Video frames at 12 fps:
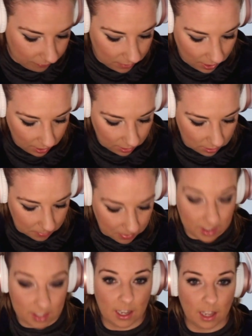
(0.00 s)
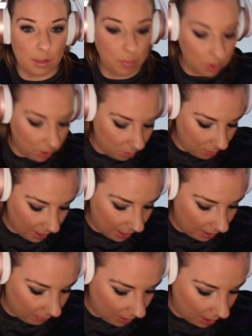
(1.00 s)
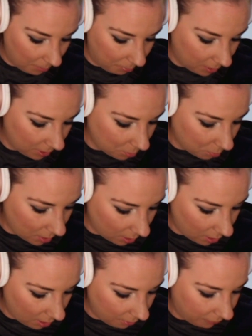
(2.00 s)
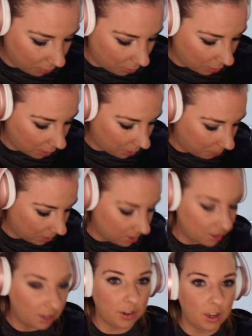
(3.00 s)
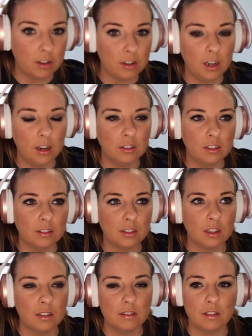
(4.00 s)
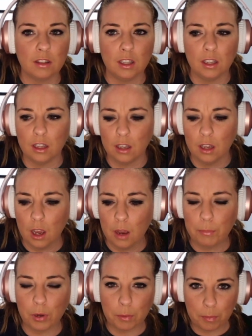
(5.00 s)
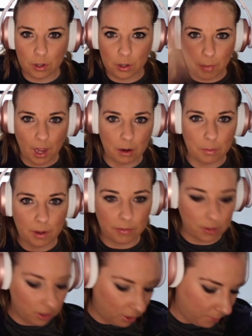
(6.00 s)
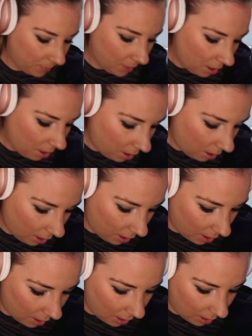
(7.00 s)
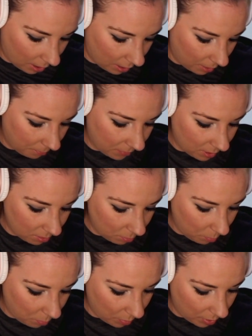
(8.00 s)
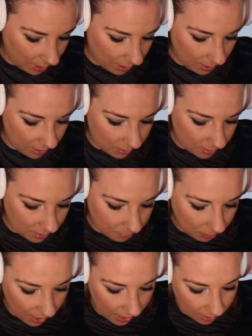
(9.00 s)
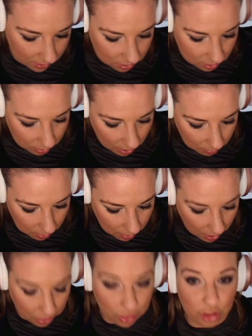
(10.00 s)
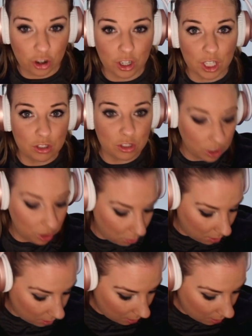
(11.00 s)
in terms of the tally board, we have a plus one for person of color characters because the purple Powerpuff Girl um, was black. So now we are at 32.